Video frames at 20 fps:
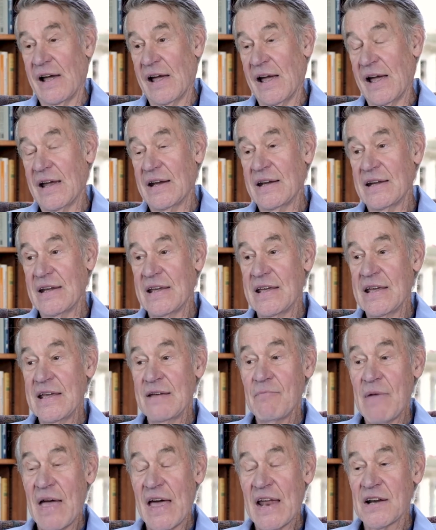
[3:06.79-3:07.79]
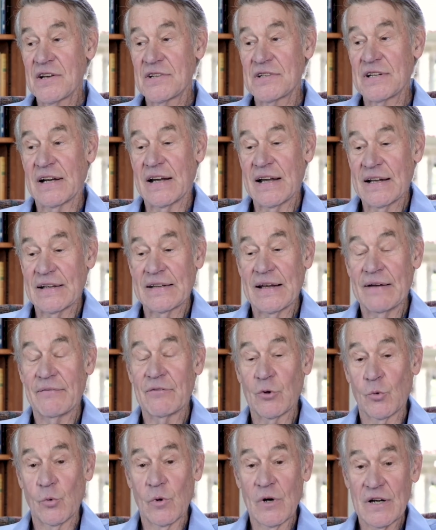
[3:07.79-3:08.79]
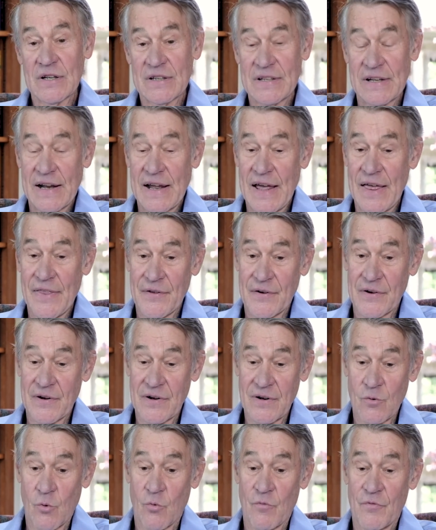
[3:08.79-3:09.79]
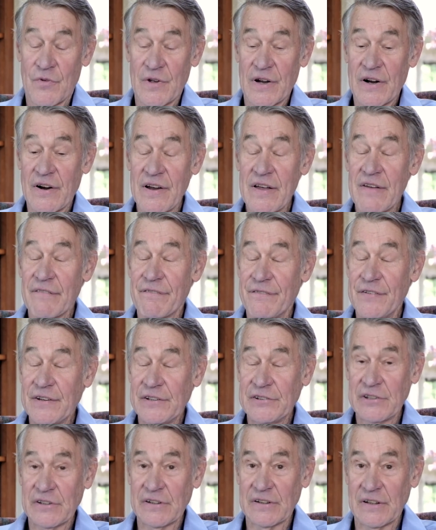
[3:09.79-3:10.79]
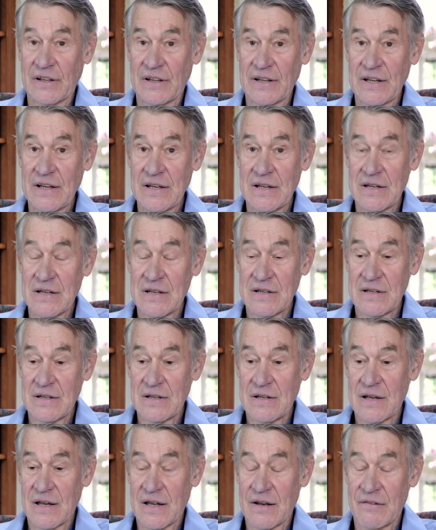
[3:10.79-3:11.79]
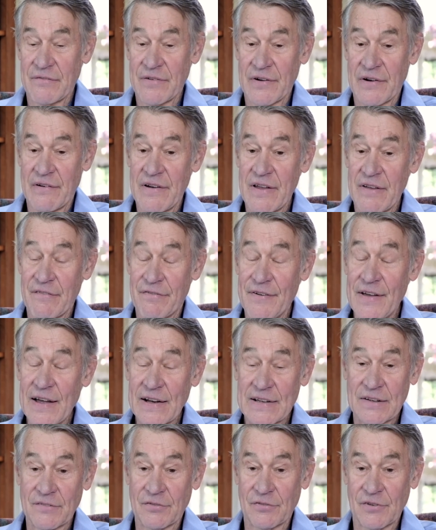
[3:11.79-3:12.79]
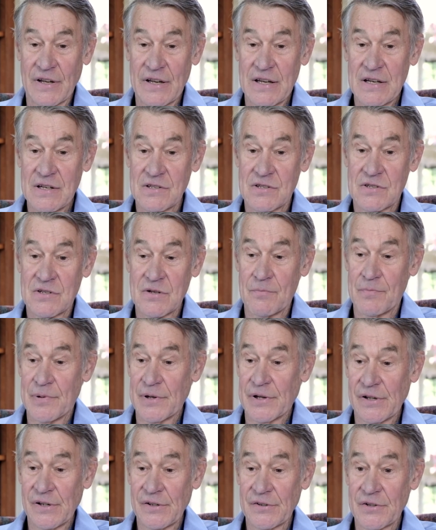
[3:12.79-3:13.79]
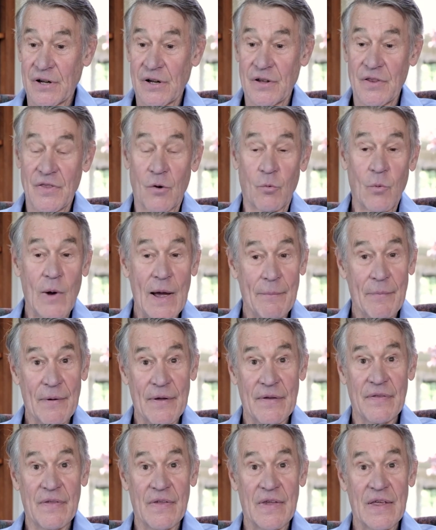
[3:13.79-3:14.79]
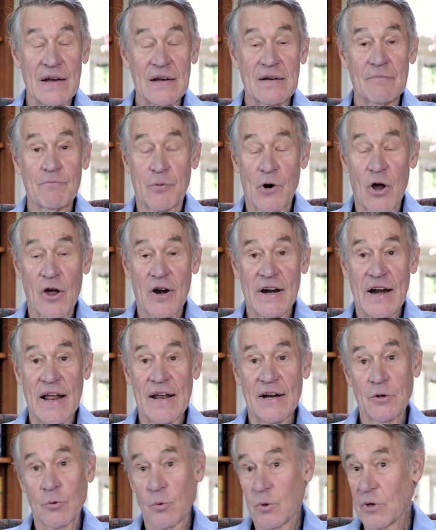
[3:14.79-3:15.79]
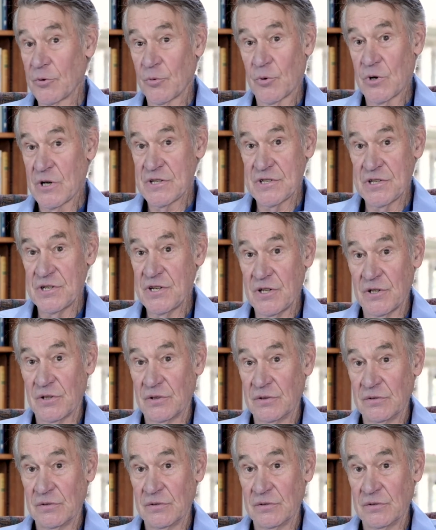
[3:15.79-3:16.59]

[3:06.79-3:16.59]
And he managed to get them to work together very efficiently and very effectively to build the weapon that brought an end to World War II.